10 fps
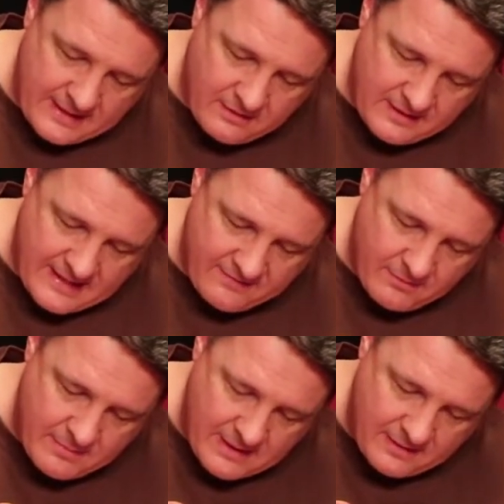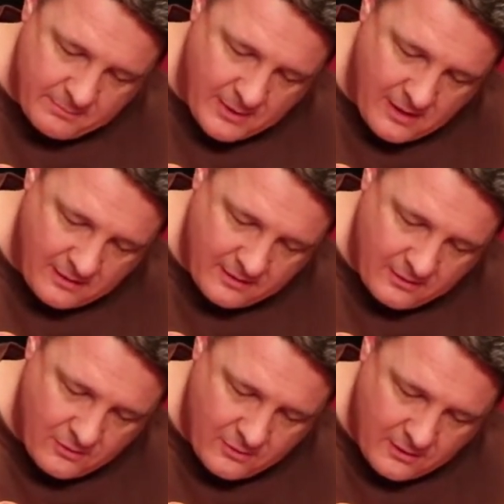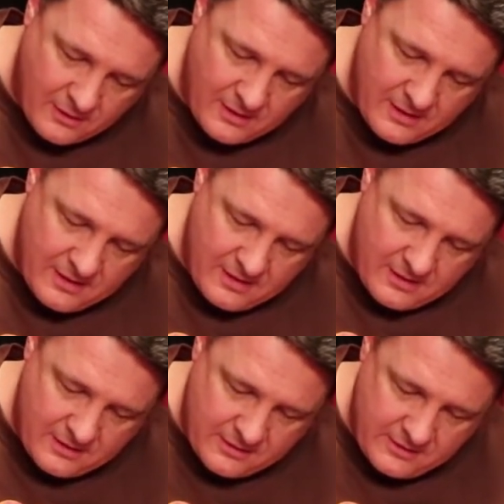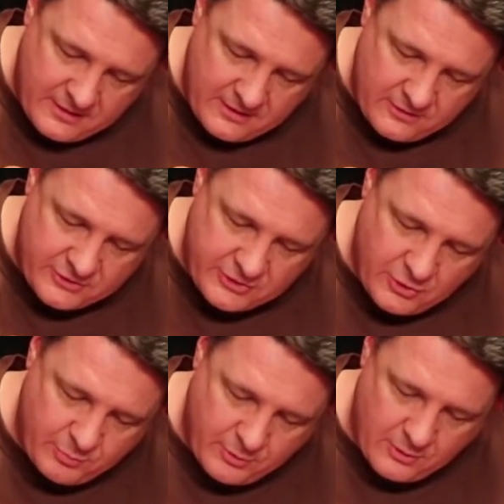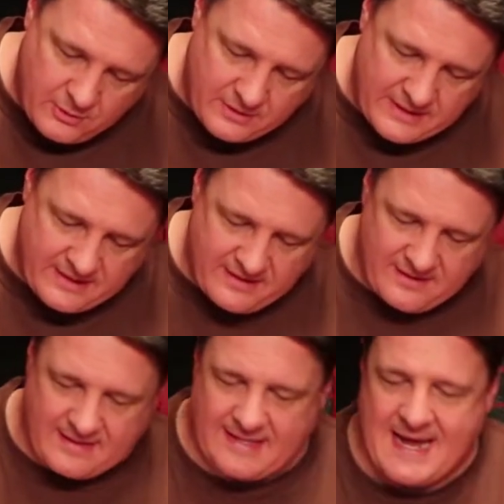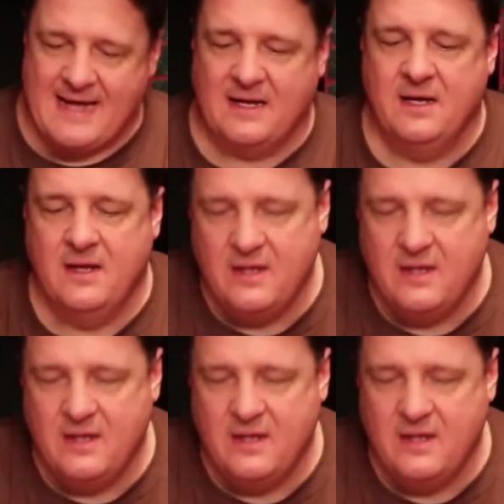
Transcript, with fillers: I don't have a melon baller or a cookie dough scooper or anything like that.